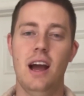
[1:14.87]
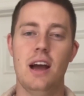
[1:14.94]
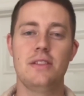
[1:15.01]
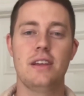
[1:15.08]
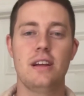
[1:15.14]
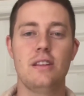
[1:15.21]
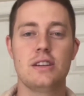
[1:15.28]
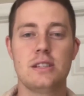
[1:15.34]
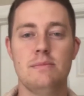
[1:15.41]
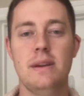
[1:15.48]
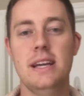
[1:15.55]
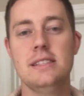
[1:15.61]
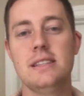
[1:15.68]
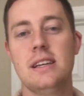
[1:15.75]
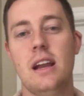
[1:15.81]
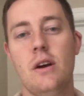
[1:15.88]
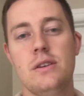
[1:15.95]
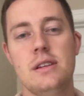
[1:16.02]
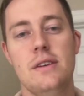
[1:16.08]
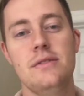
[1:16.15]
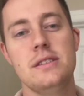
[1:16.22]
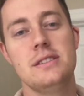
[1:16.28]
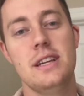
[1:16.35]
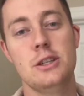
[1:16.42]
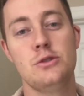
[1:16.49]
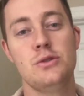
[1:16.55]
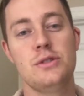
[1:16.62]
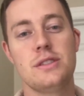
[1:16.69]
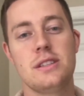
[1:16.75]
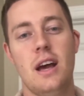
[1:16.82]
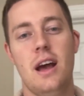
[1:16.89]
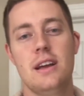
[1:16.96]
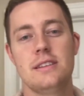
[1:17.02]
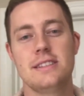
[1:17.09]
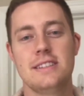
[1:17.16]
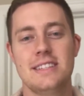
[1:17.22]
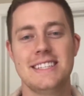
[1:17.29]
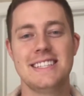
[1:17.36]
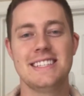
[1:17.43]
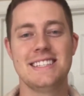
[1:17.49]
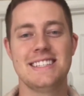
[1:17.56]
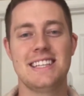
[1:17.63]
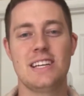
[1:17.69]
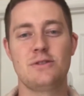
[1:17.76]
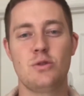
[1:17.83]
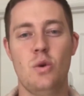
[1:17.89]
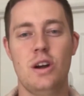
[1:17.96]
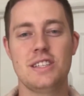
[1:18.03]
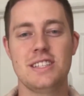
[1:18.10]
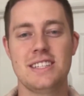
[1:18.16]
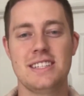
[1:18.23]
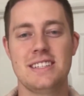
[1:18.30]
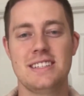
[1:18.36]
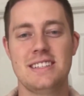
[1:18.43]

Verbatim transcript: I think it looks amazing and I would definitely stay true to size. Thanks for watching.